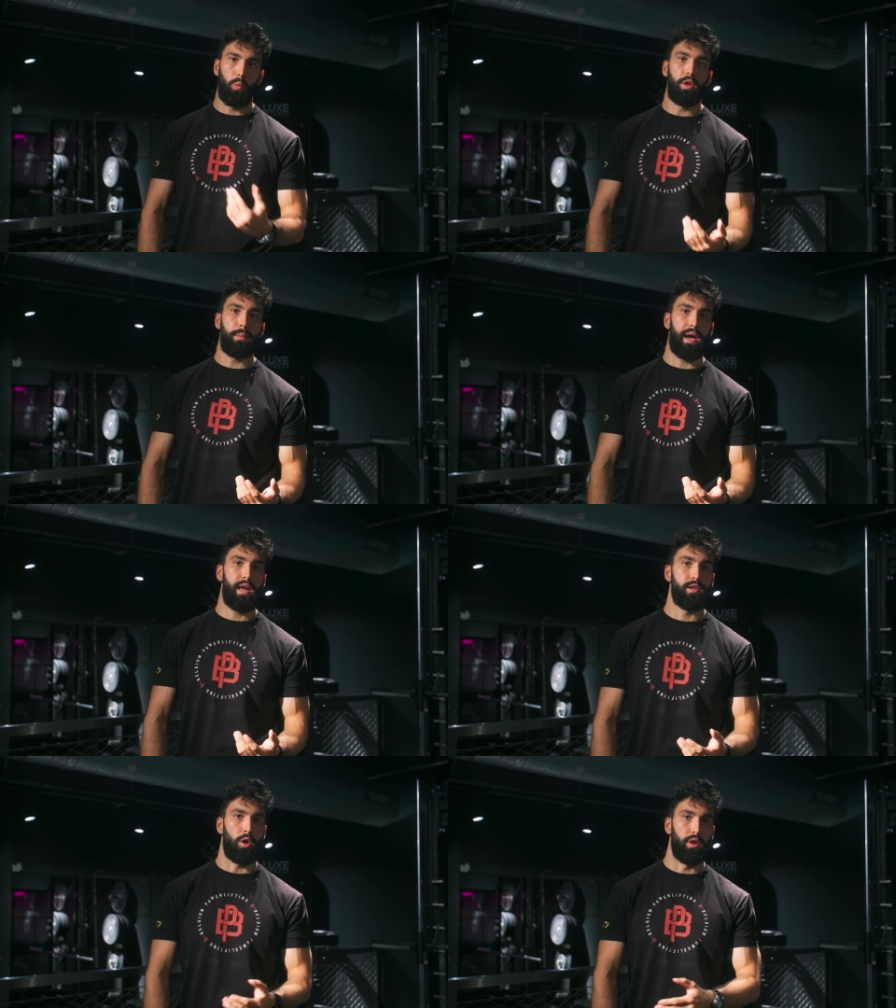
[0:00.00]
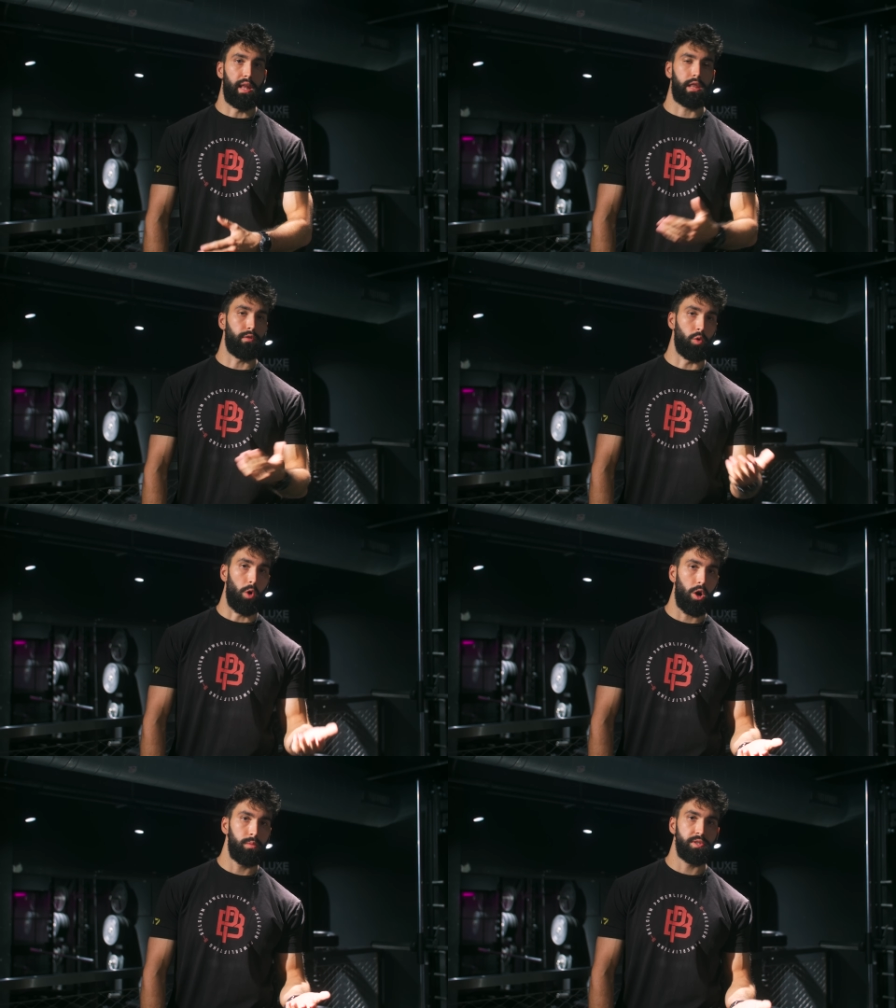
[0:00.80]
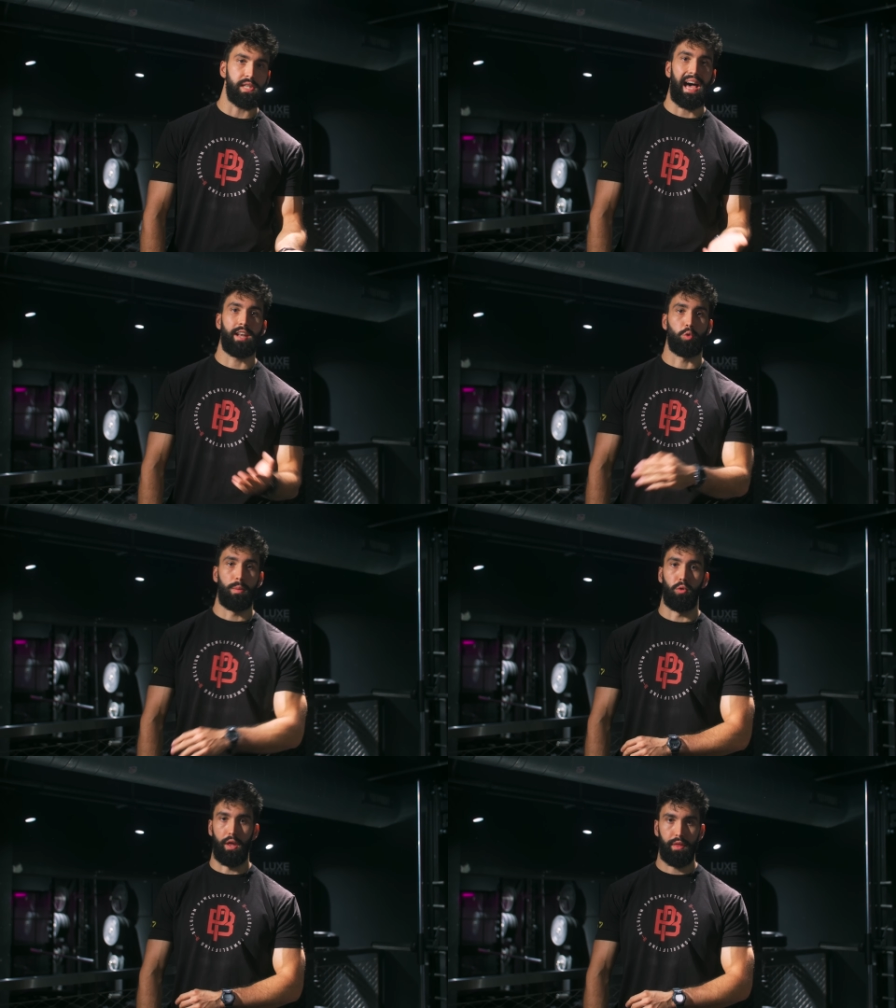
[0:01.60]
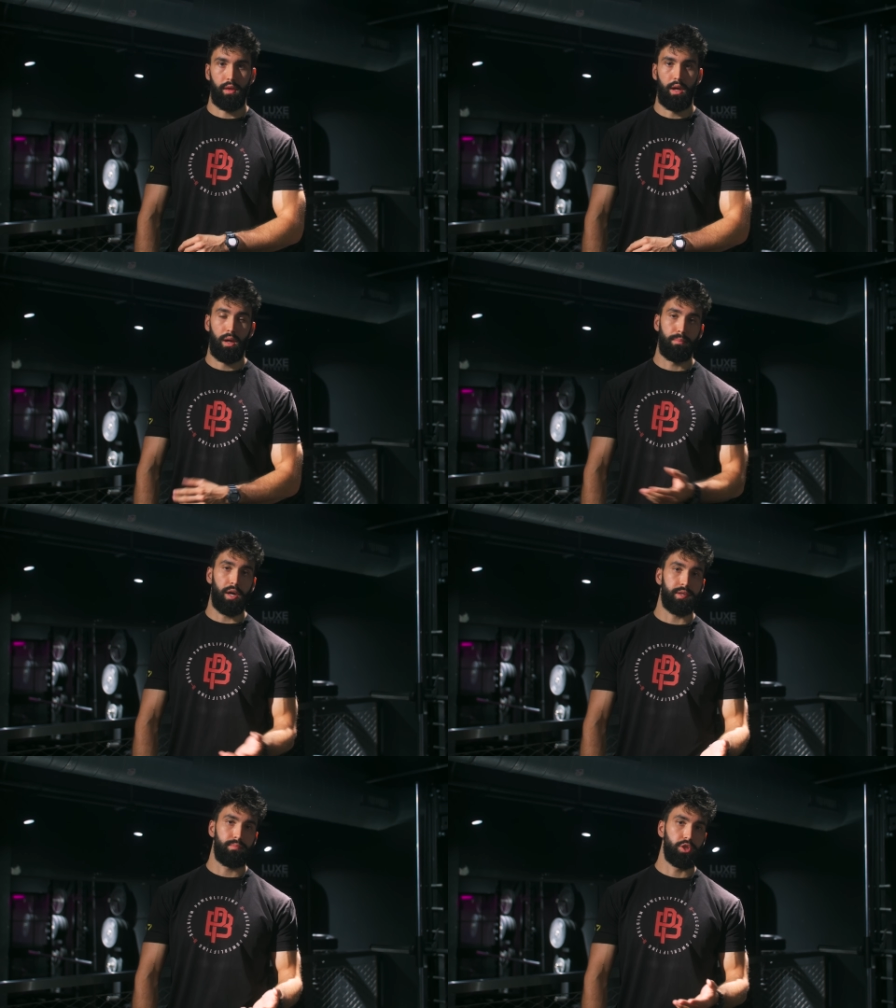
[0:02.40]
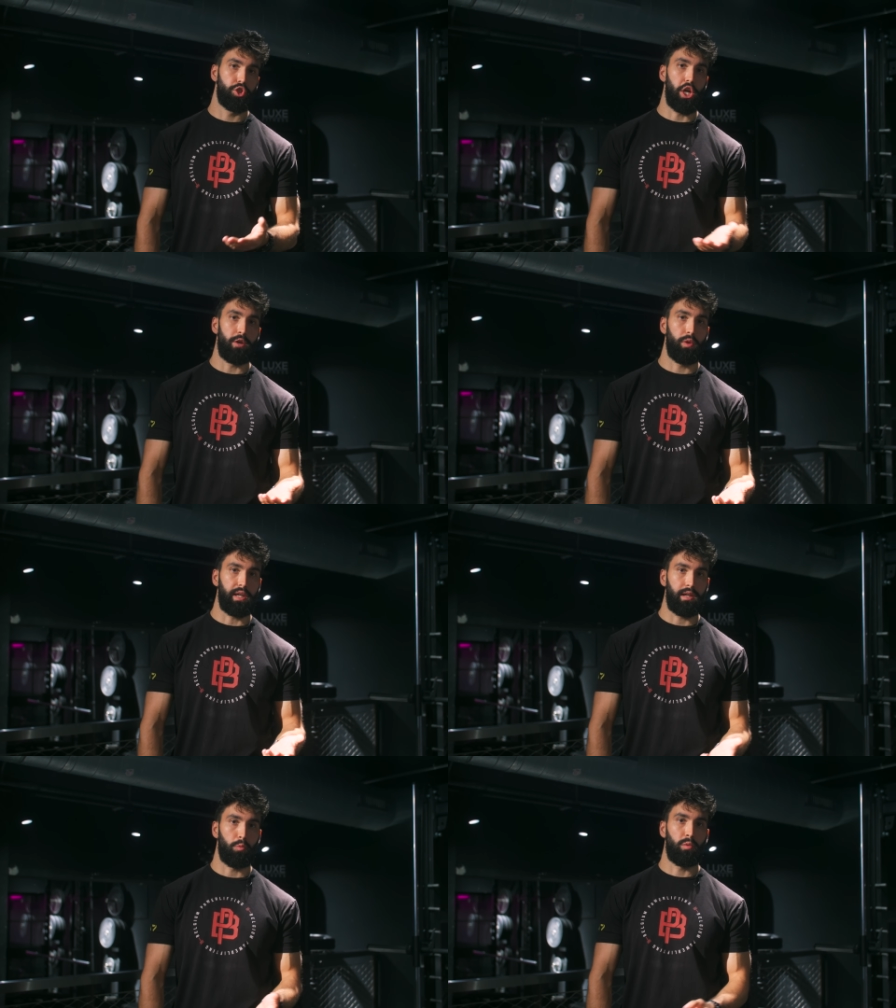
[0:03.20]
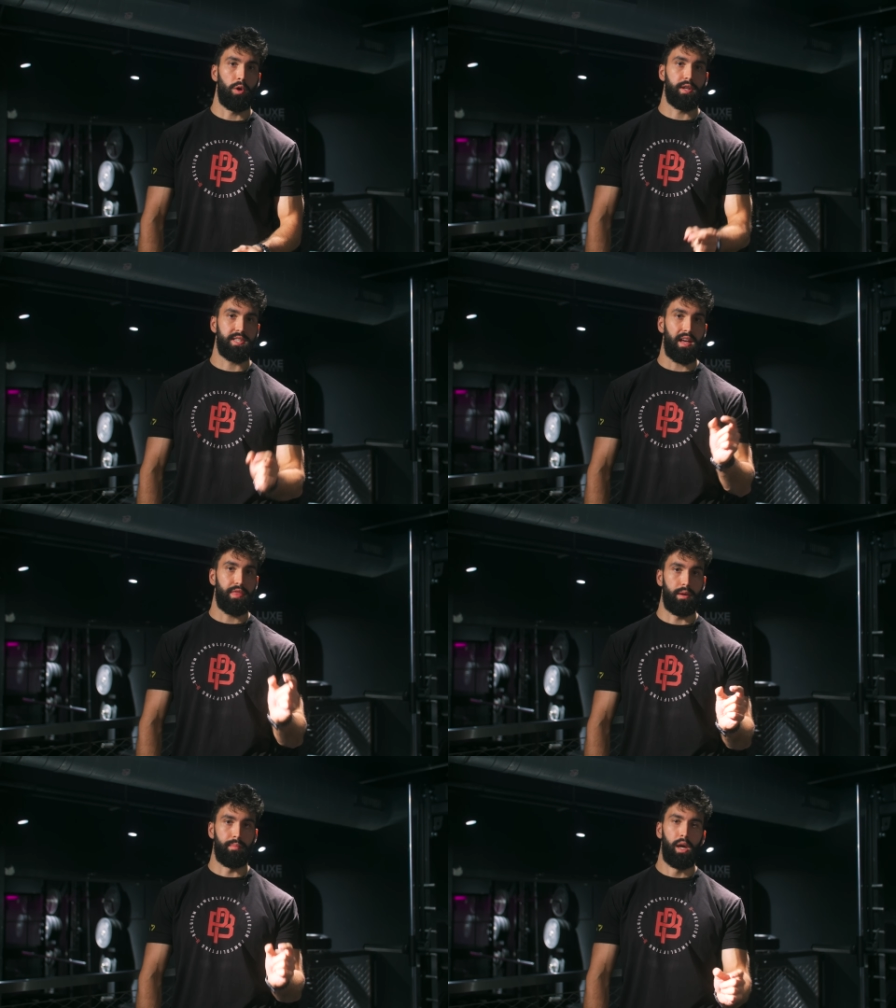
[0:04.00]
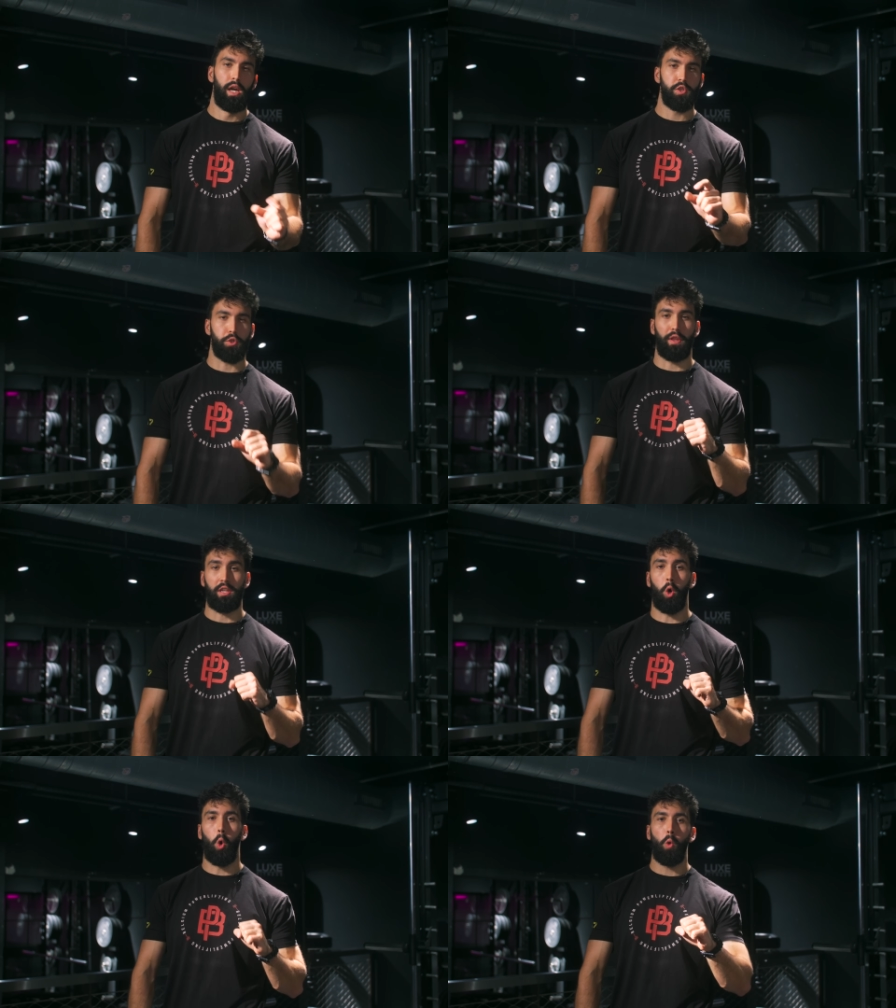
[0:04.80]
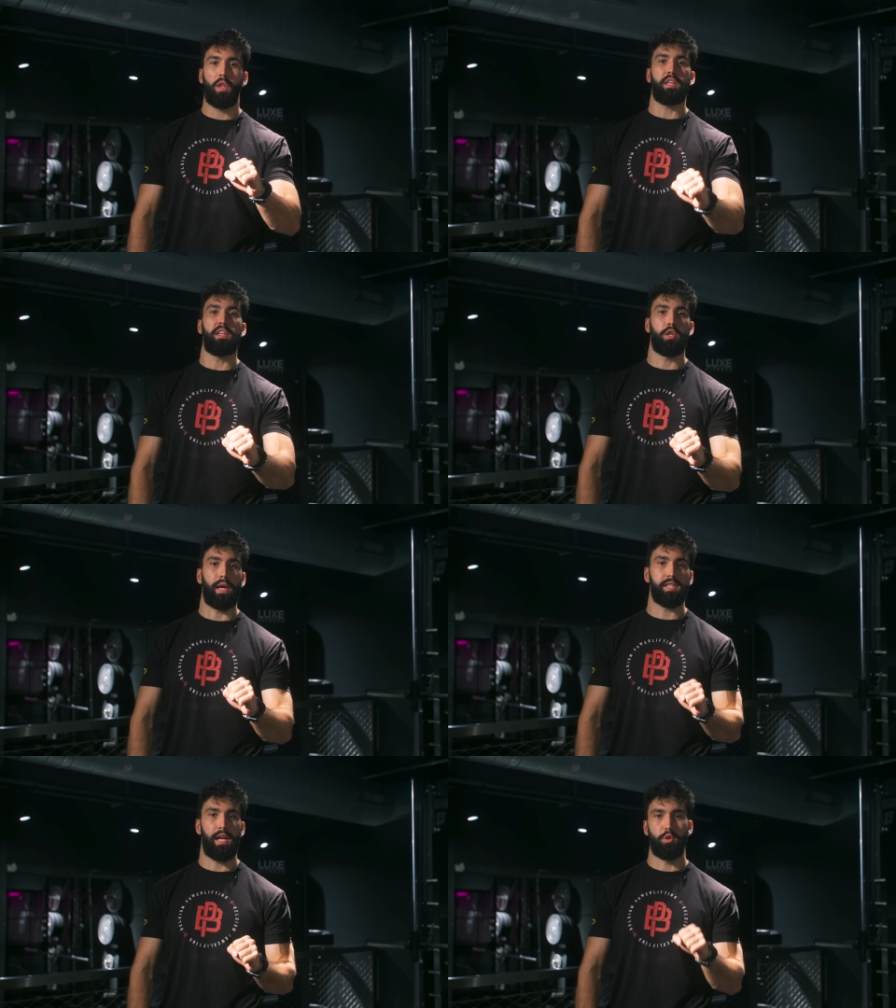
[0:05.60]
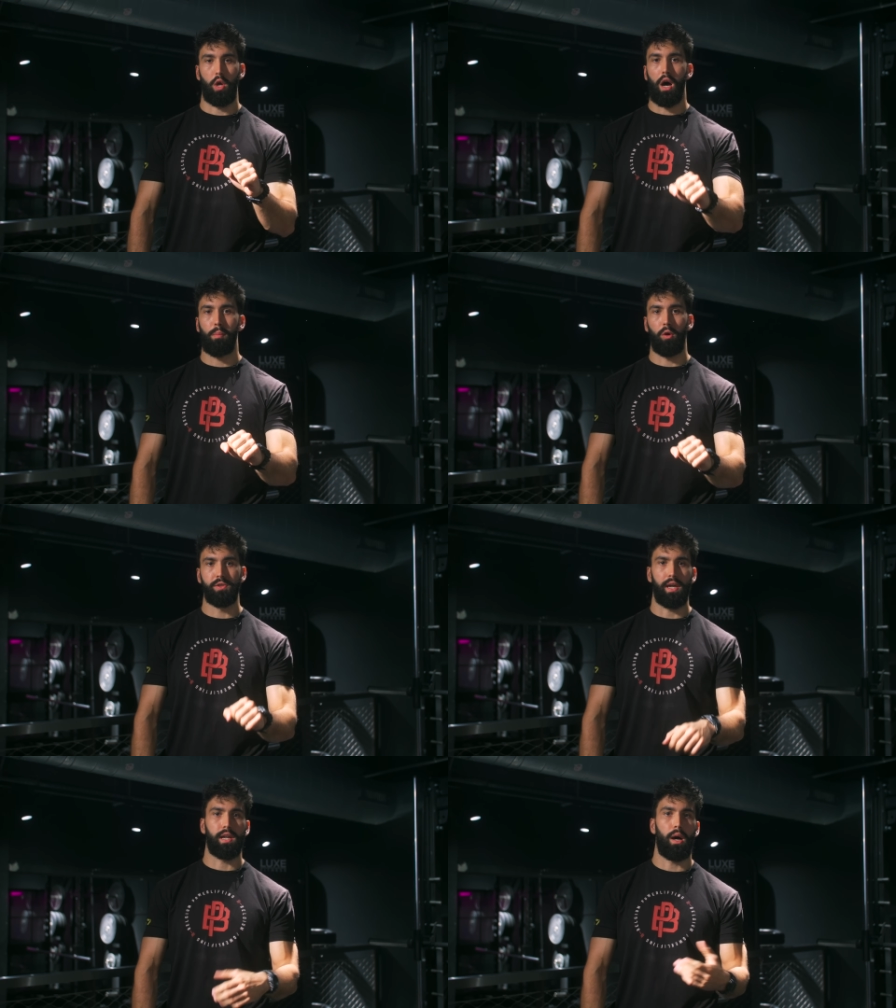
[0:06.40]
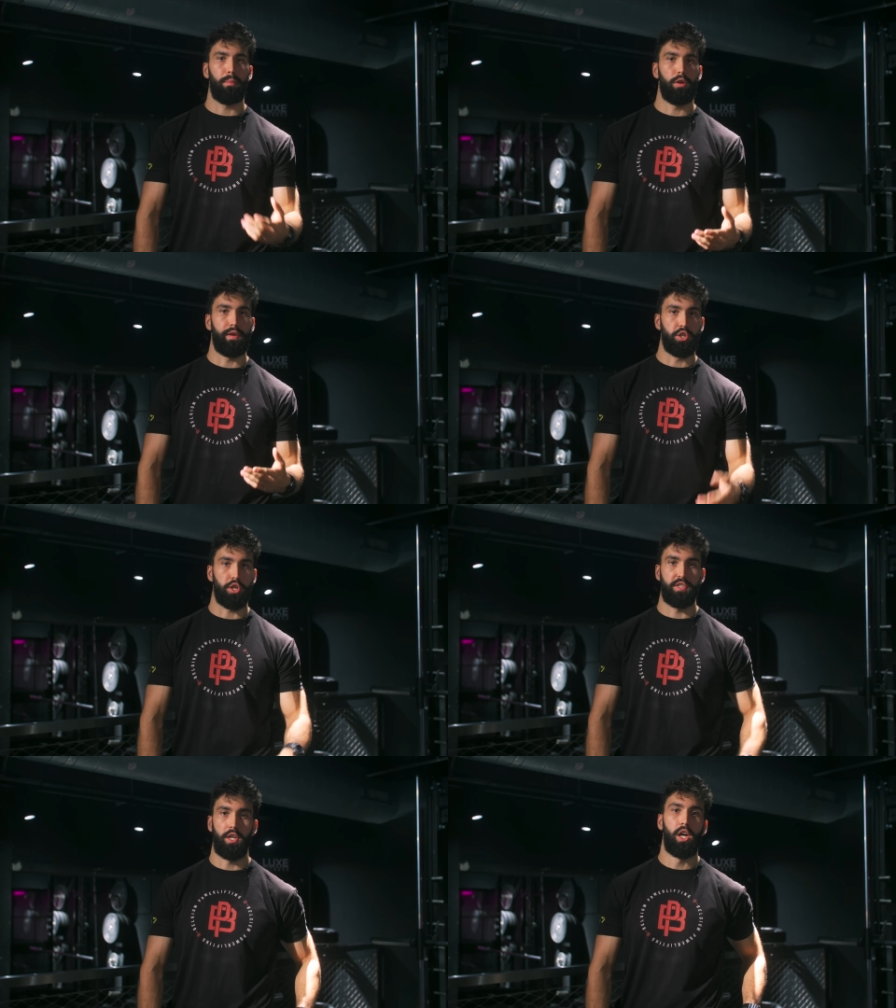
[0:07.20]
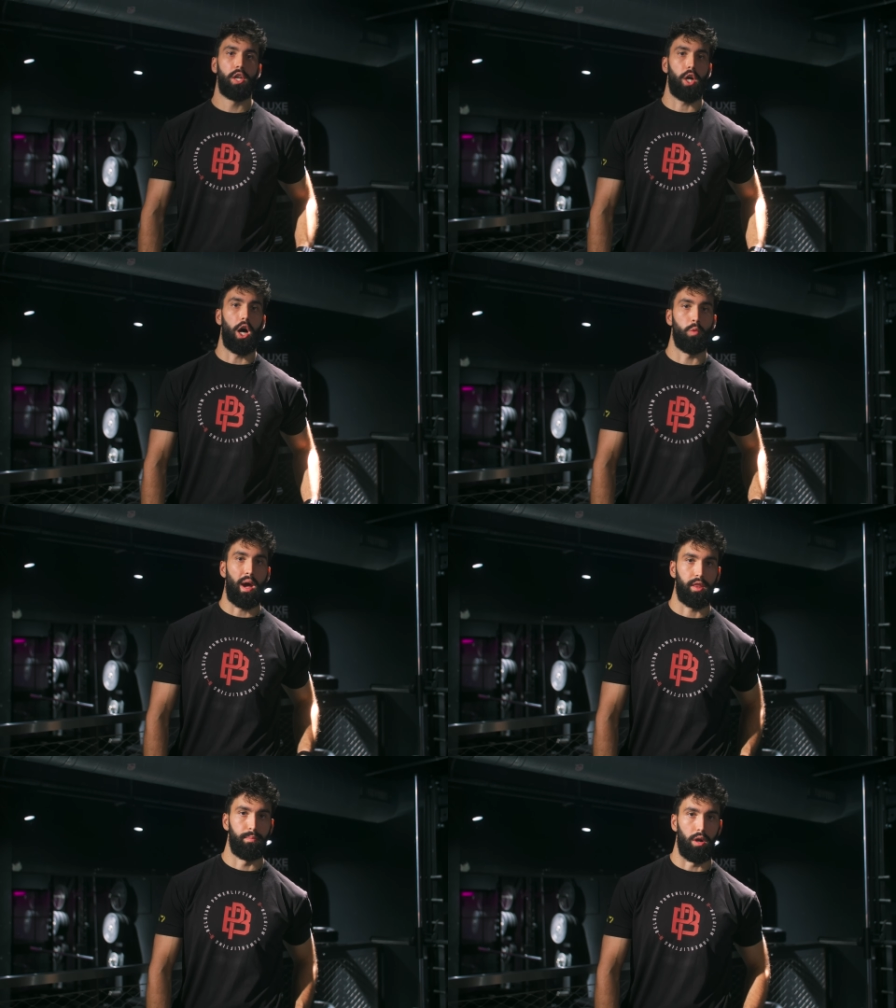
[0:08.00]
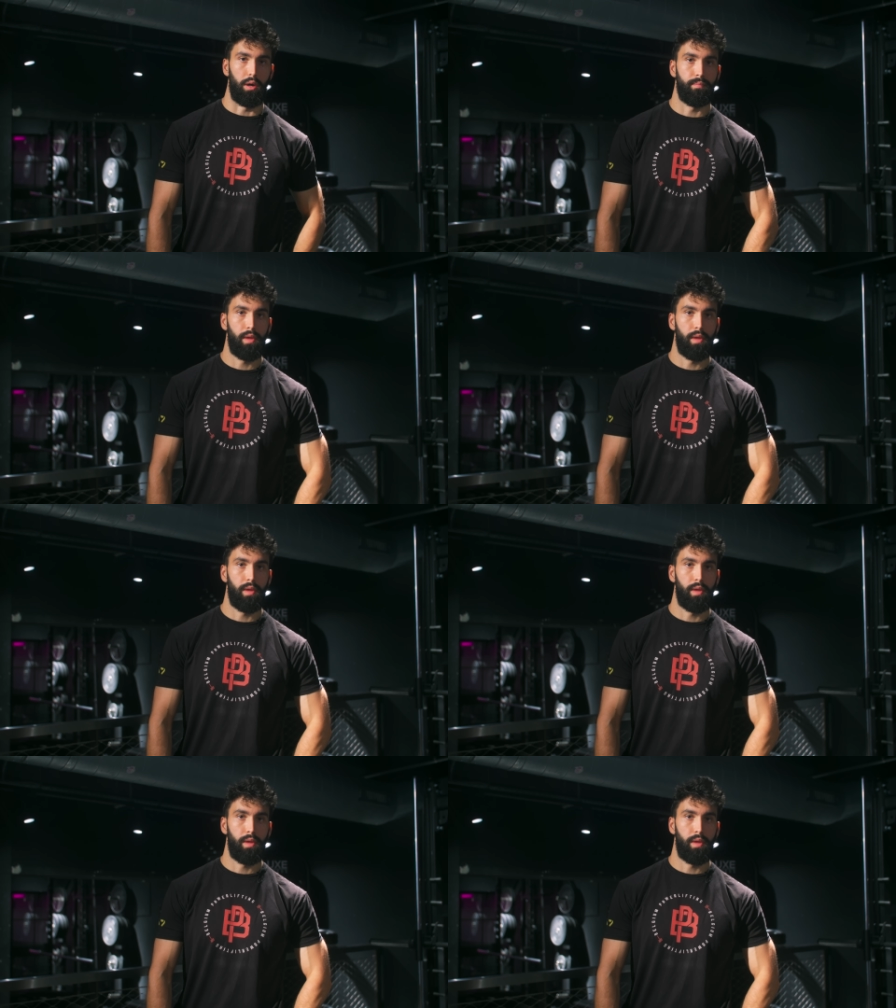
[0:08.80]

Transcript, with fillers: will depend on the length of your arms and grip width but generally we want to set them so that you only need to extend your elbows a couple of inches to unrack the bar.